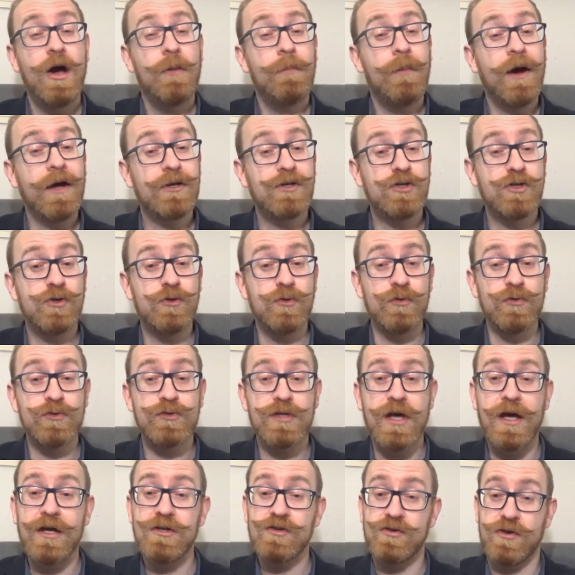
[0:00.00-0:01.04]
my
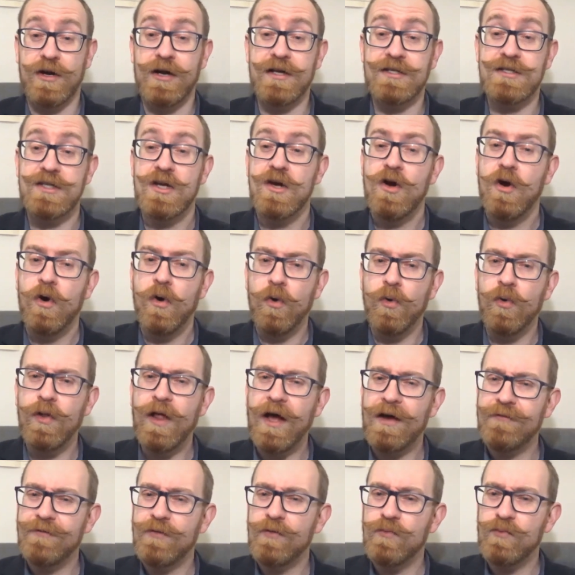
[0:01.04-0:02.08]
tools and dress all
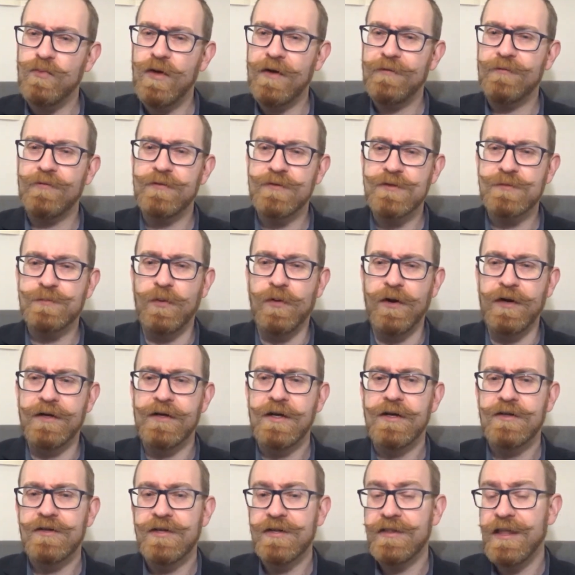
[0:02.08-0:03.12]
have a reference
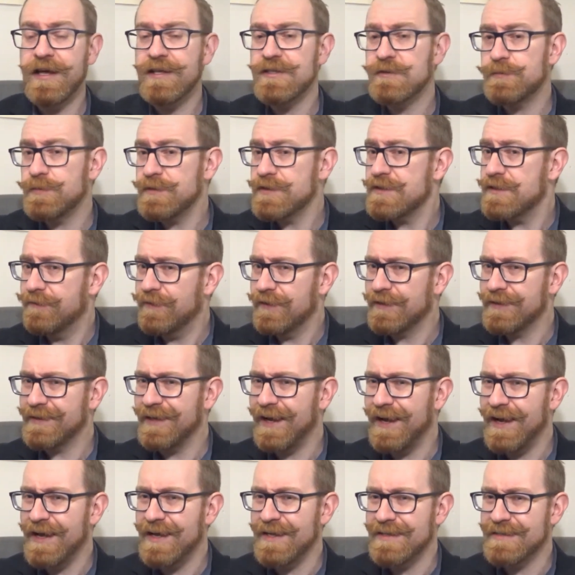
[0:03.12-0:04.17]
point to that specific
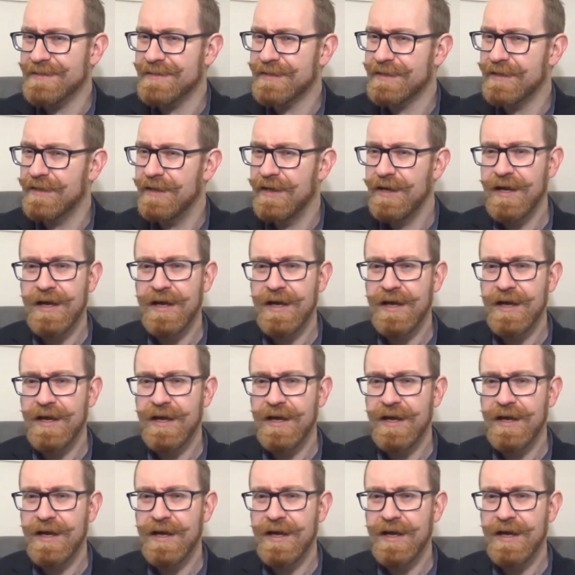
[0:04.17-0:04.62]
task.